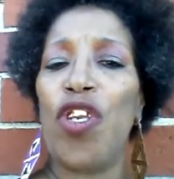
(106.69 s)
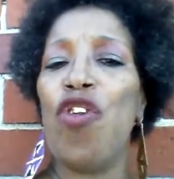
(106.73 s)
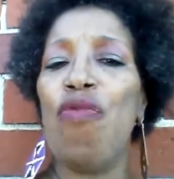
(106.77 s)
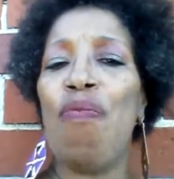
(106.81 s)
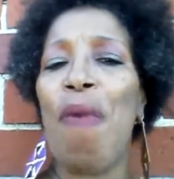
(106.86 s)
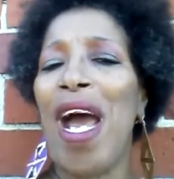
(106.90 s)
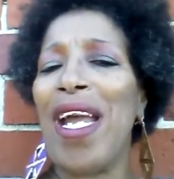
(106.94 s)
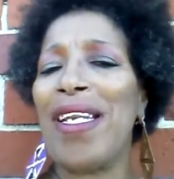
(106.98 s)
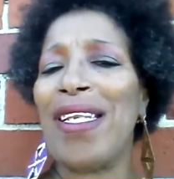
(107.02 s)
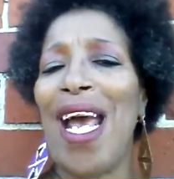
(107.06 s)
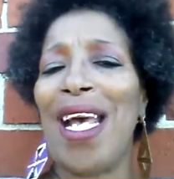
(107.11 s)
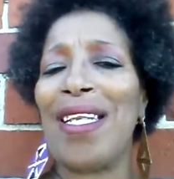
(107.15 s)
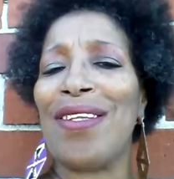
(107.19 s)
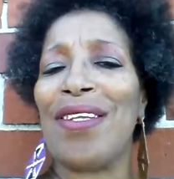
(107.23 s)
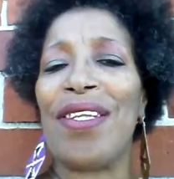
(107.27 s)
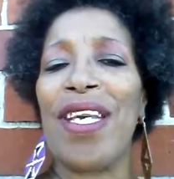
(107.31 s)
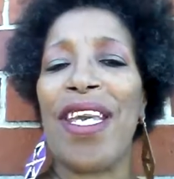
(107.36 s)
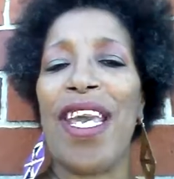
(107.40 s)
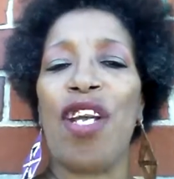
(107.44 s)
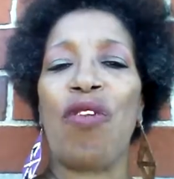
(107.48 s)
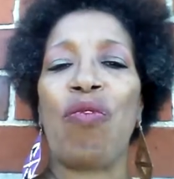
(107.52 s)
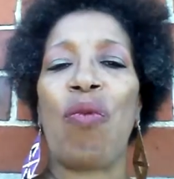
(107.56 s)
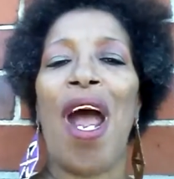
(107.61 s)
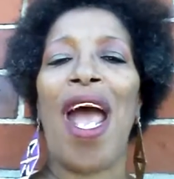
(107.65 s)
You might not
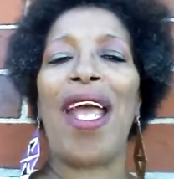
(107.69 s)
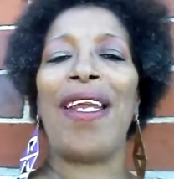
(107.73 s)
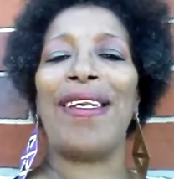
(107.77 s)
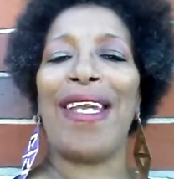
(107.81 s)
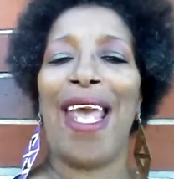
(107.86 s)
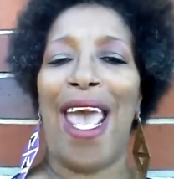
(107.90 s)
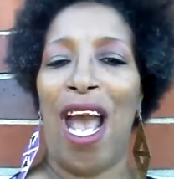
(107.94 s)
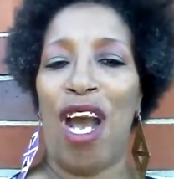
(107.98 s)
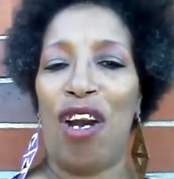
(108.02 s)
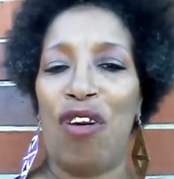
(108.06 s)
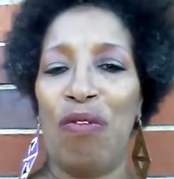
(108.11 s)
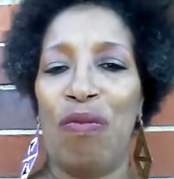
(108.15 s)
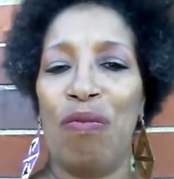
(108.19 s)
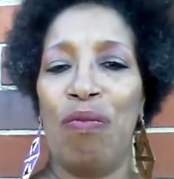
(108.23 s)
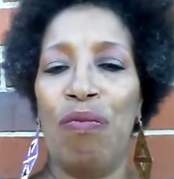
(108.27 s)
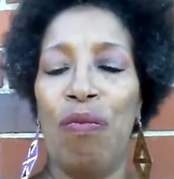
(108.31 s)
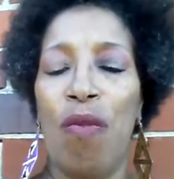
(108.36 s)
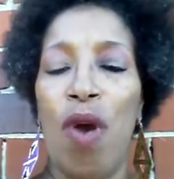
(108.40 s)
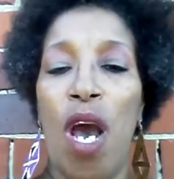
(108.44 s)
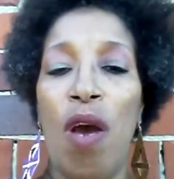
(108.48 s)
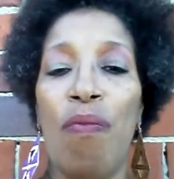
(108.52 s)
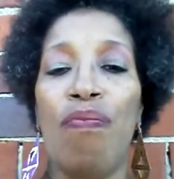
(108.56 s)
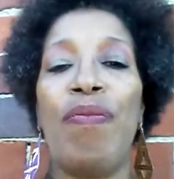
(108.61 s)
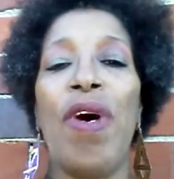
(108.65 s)
see it right now,
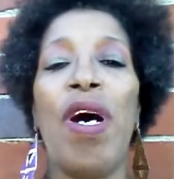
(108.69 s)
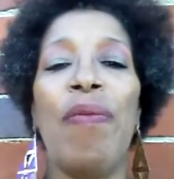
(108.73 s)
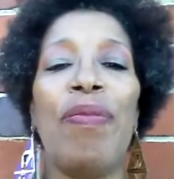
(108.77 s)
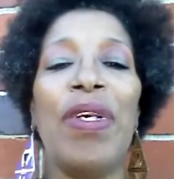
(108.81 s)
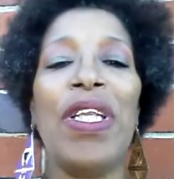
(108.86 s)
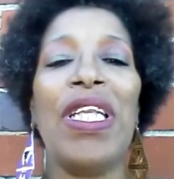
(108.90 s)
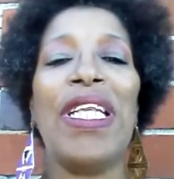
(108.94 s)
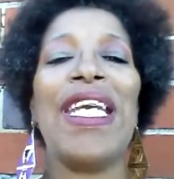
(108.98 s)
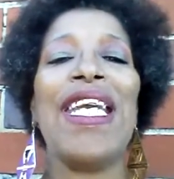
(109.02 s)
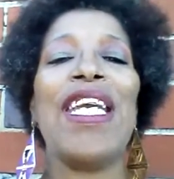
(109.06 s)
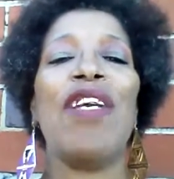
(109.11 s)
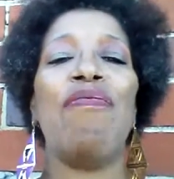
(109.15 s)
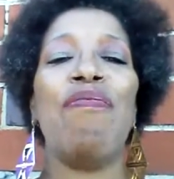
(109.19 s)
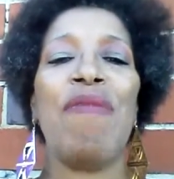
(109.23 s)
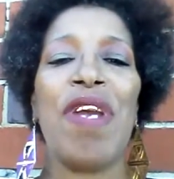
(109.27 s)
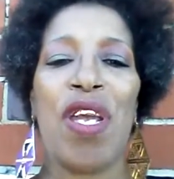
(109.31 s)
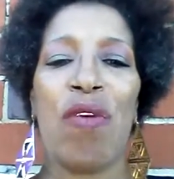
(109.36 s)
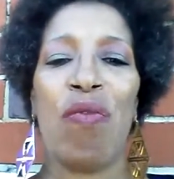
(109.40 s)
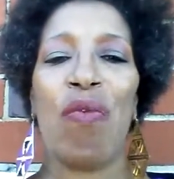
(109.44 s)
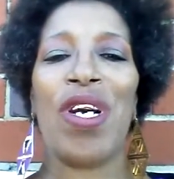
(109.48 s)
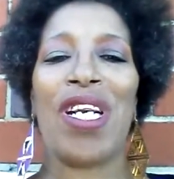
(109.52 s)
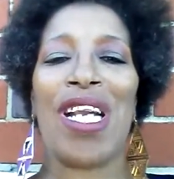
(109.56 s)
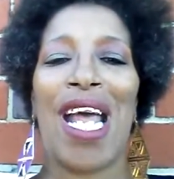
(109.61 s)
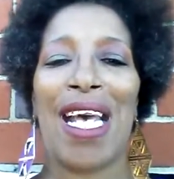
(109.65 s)
but believe
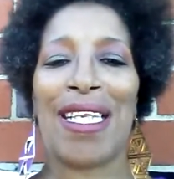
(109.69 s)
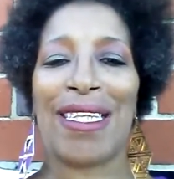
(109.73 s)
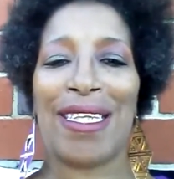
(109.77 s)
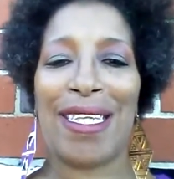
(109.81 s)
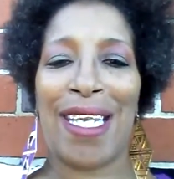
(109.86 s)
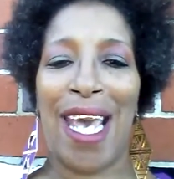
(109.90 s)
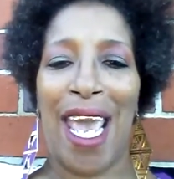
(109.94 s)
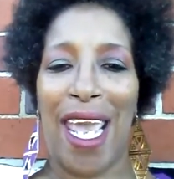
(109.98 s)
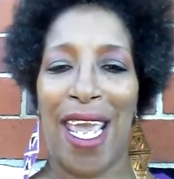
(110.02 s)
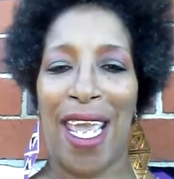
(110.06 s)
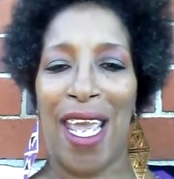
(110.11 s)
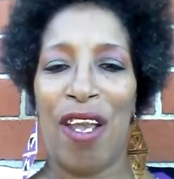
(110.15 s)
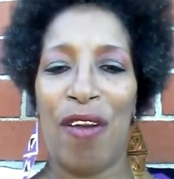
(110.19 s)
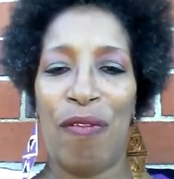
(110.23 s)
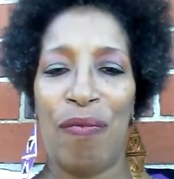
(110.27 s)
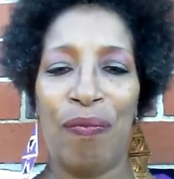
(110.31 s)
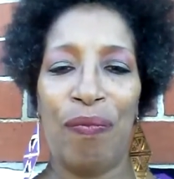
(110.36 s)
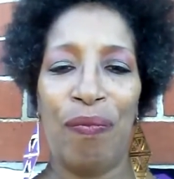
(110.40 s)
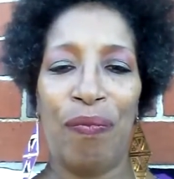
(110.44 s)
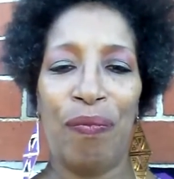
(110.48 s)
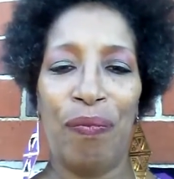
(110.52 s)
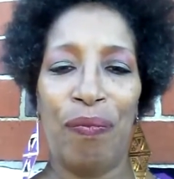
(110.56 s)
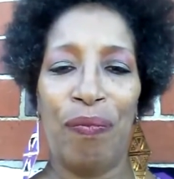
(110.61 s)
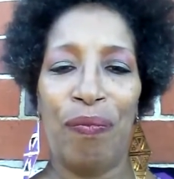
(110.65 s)
me when I say
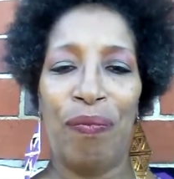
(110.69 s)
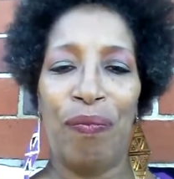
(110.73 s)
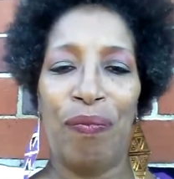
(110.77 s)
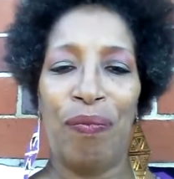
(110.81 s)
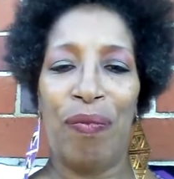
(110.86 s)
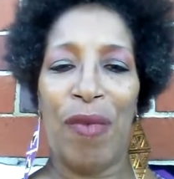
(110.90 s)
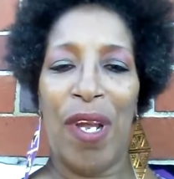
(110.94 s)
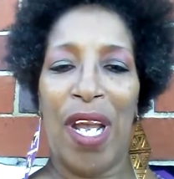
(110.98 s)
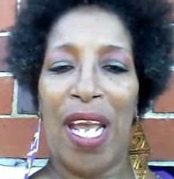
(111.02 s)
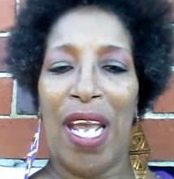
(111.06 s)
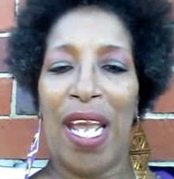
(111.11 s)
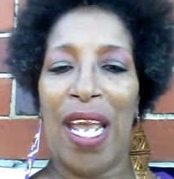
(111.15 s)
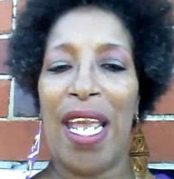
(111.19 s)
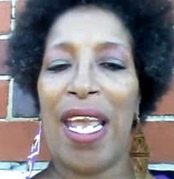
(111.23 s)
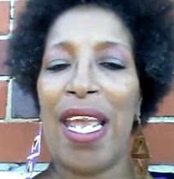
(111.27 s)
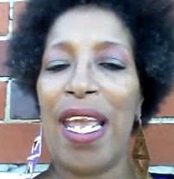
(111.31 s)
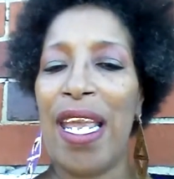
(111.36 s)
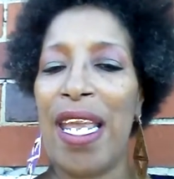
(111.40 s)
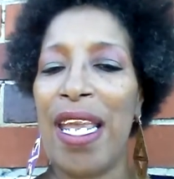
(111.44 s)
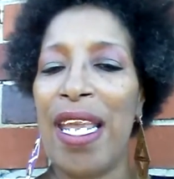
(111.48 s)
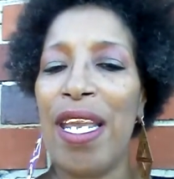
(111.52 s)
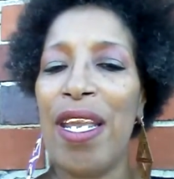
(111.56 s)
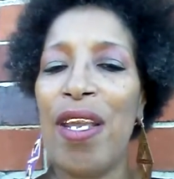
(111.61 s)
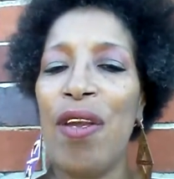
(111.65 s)

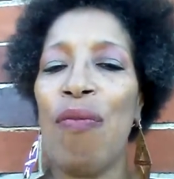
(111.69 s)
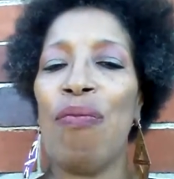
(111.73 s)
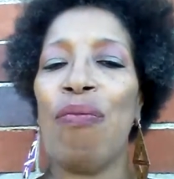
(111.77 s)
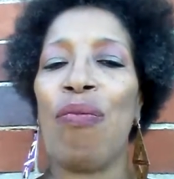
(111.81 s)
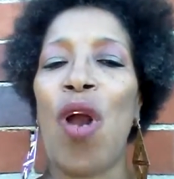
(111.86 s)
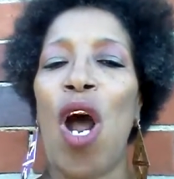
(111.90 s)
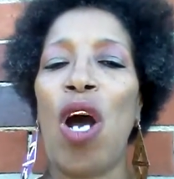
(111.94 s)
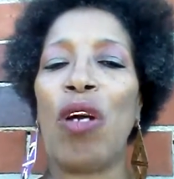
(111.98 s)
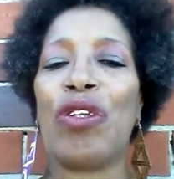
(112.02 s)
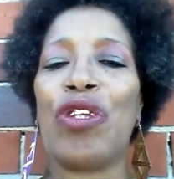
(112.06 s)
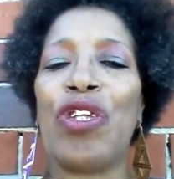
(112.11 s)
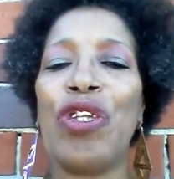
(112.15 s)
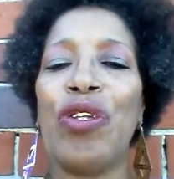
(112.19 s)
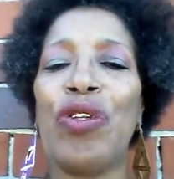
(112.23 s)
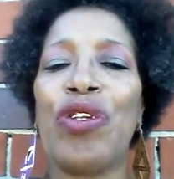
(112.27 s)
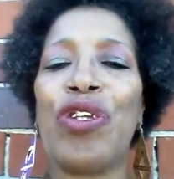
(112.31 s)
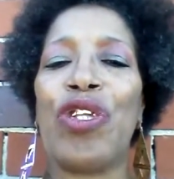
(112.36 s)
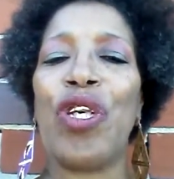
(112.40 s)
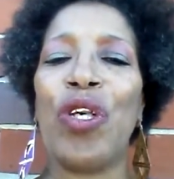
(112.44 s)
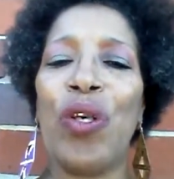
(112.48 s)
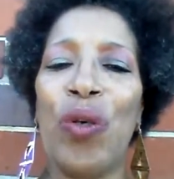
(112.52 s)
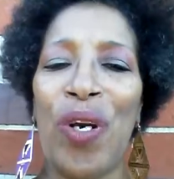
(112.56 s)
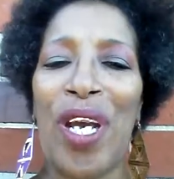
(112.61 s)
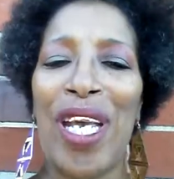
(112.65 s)
He brought you
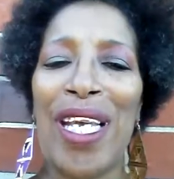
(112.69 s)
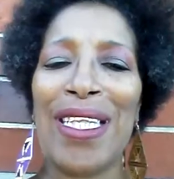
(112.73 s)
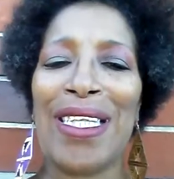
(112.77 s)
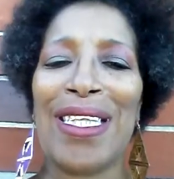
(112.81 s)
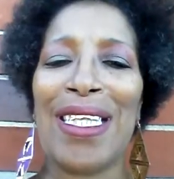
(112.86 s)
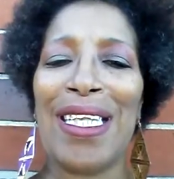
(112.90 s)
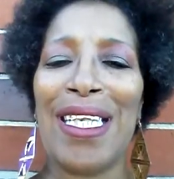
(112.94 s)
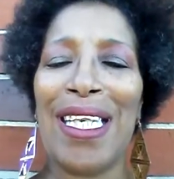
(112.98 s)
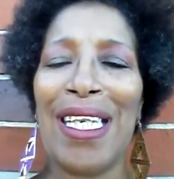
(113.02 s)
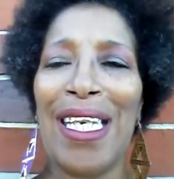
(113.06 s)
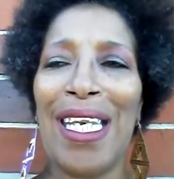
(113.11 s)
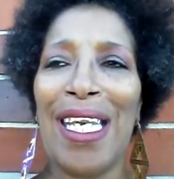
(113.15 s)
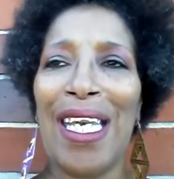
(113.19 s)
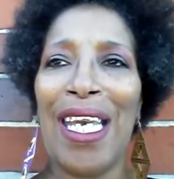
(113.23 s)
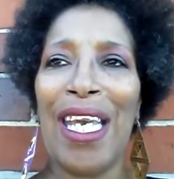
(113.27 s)
to it.